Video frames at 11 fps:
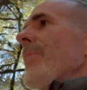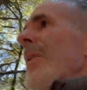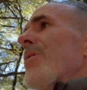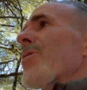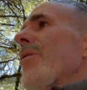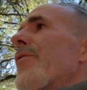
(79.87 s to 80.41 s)

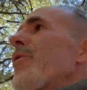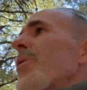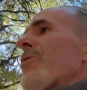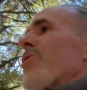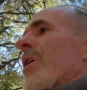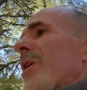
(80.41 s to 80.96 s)
so a few
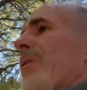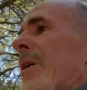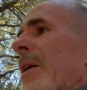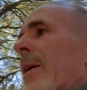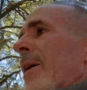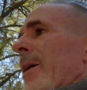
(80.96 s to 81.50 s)
years ago,
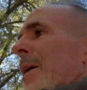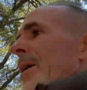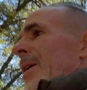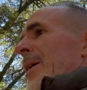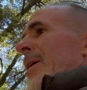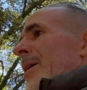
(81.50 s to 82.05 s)

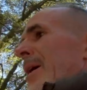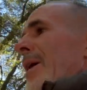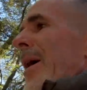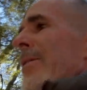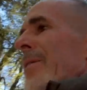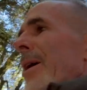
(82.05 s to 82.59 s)

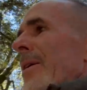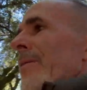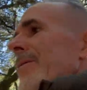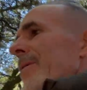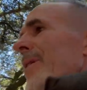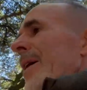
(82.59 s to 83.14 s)
I
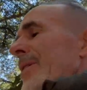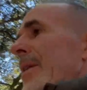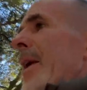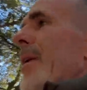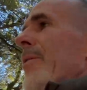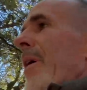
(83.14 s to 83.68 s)
as an
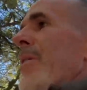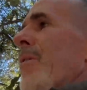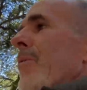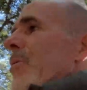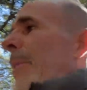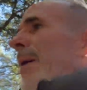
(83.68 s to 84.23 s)
editor, I know it was about